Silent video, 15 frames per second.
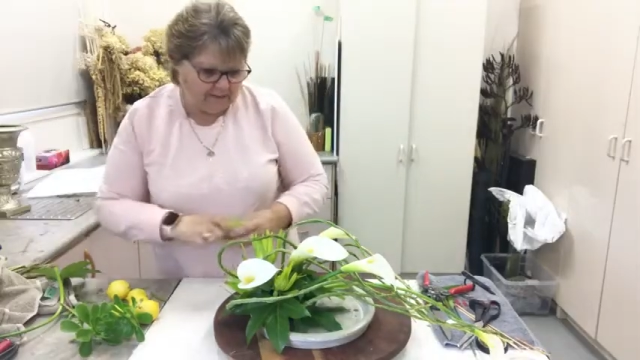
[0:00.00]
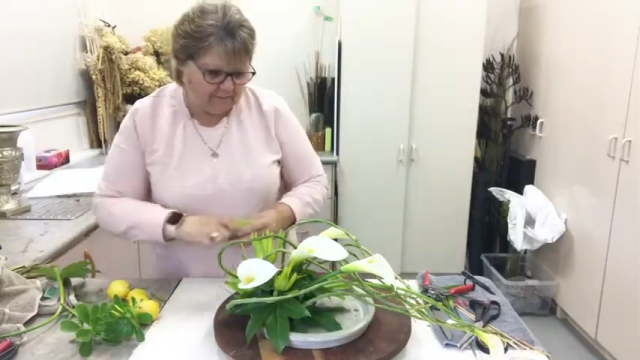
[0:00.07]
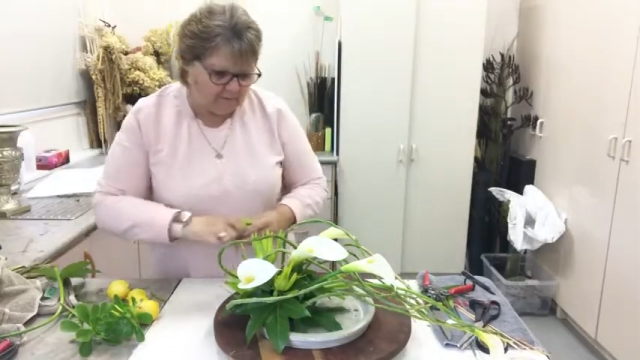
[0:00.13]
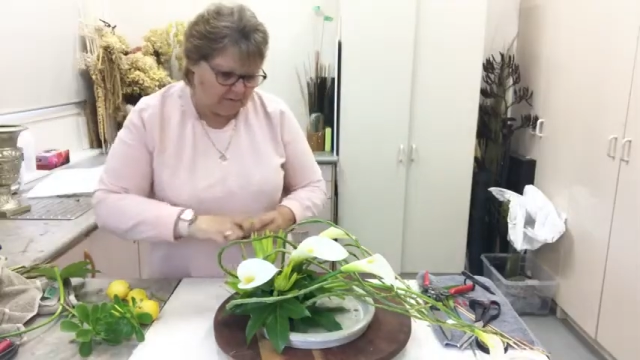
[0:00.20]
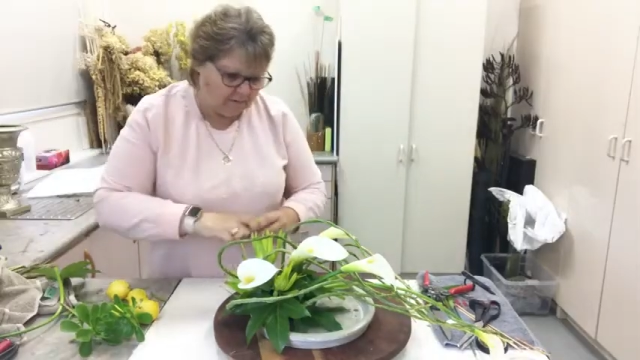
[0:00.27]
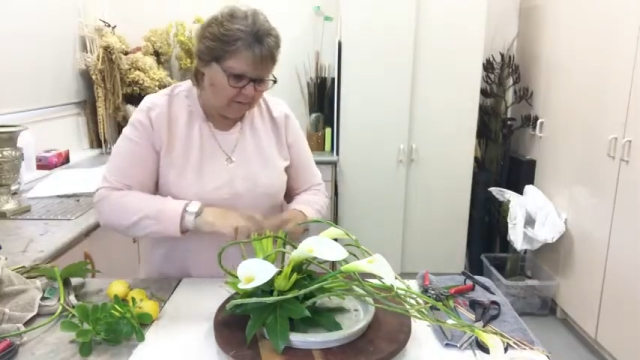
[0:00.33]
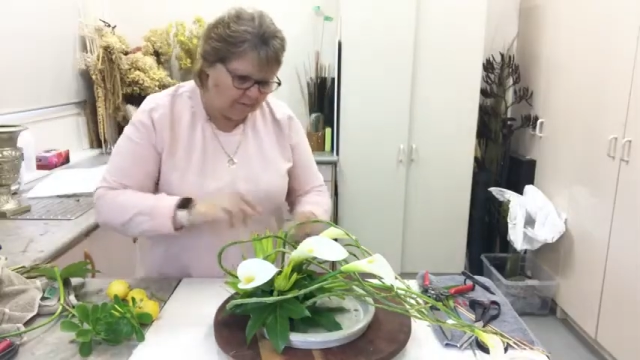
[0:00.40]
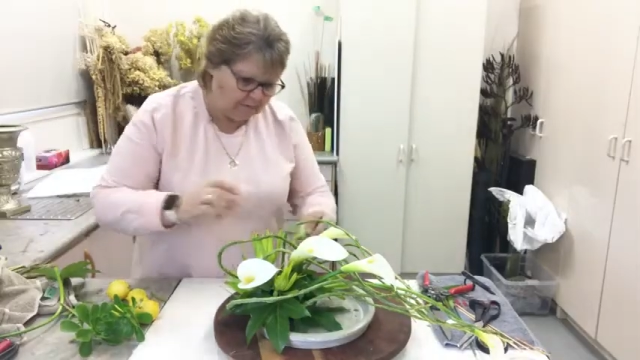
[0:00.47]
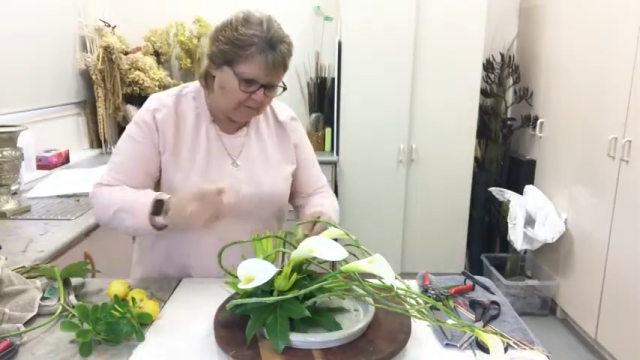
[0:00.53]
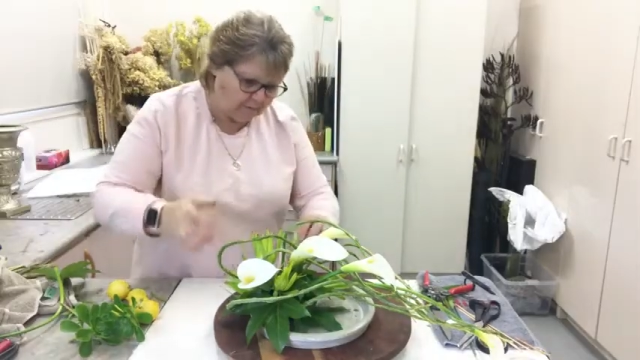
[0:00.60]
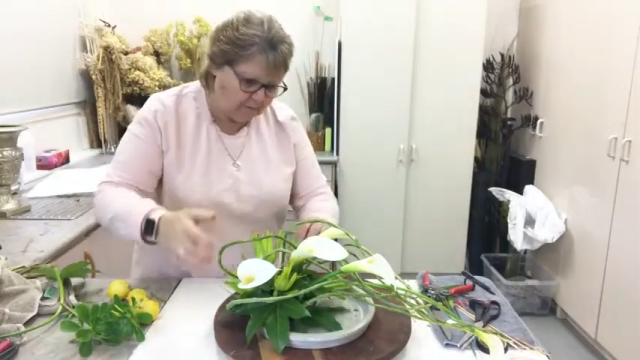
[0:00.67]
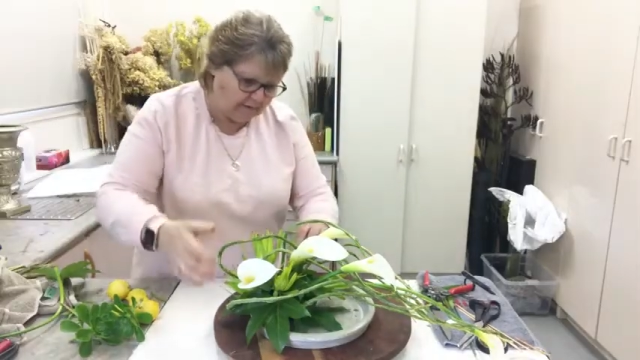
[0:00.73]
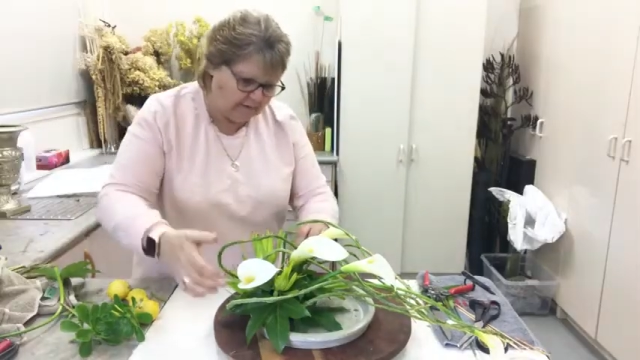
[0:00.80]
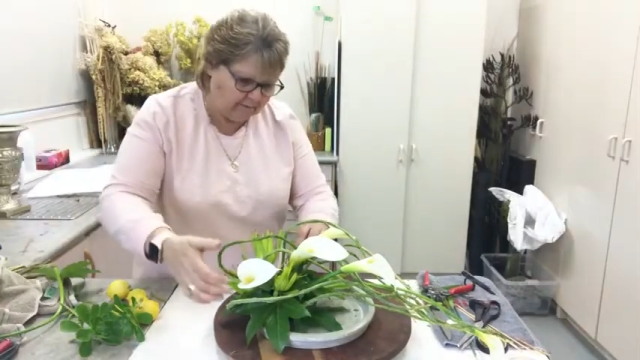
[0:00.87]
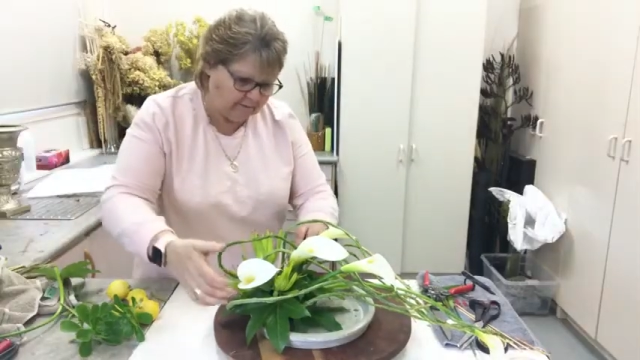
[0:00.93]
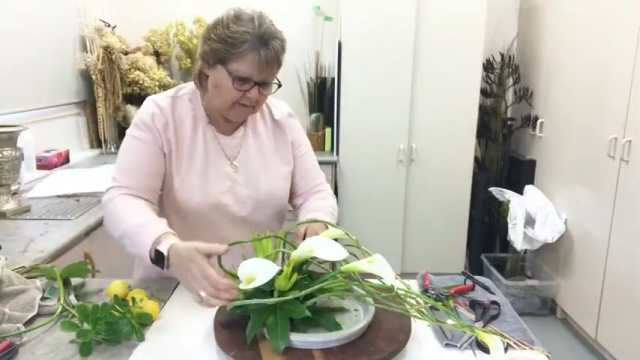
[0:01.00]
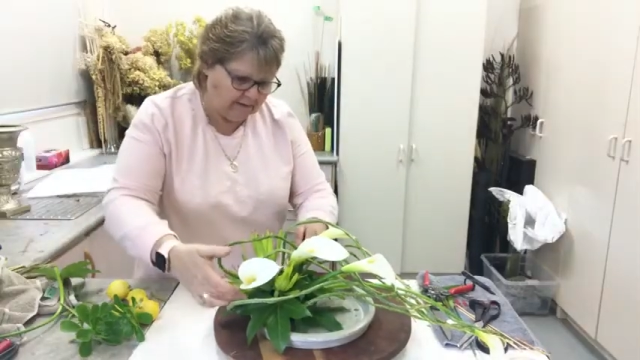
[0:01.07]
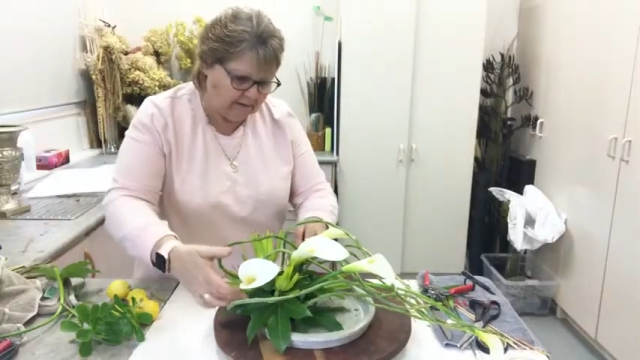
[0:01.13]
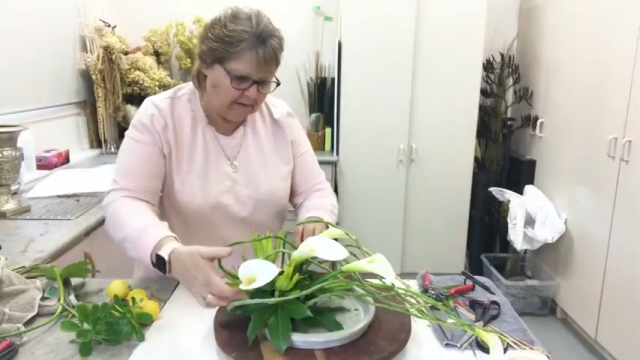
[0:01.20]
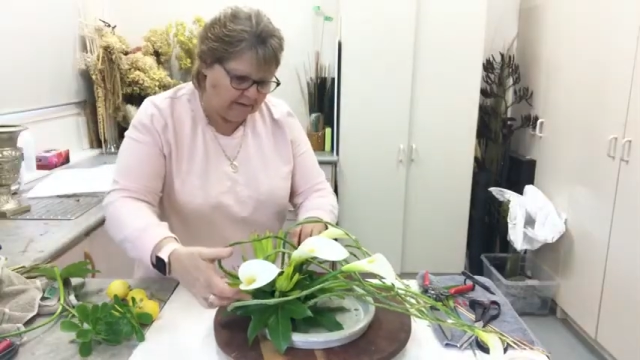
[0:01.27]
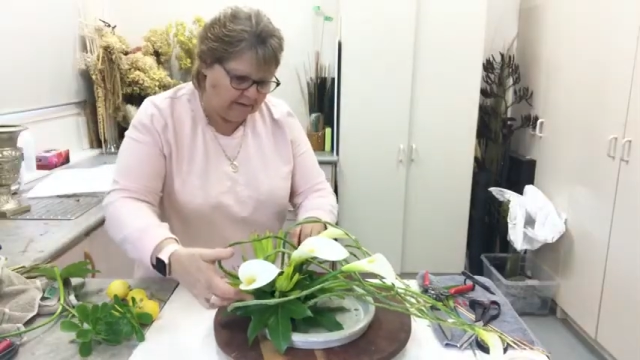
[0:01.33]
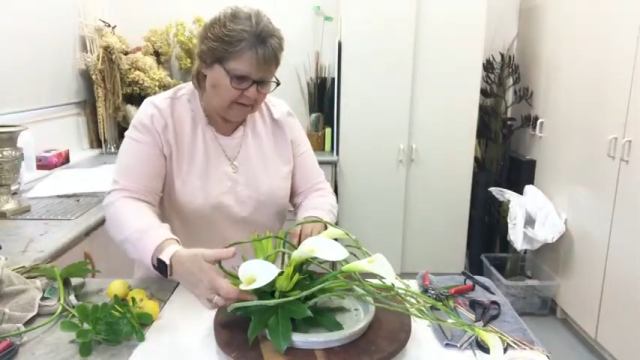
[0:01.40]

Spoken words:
oh no, I might be able to put another one in